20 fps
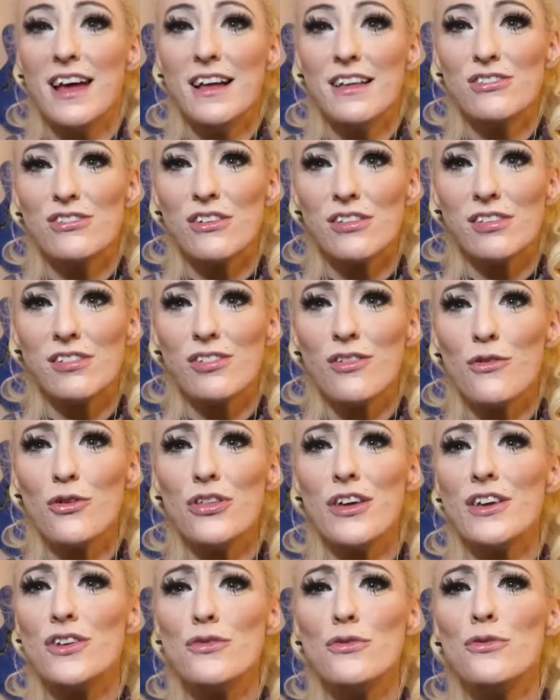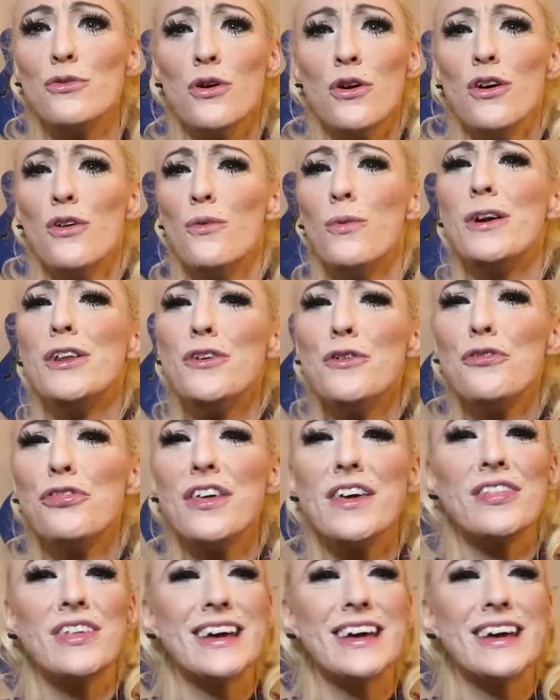just so that you, what do you think?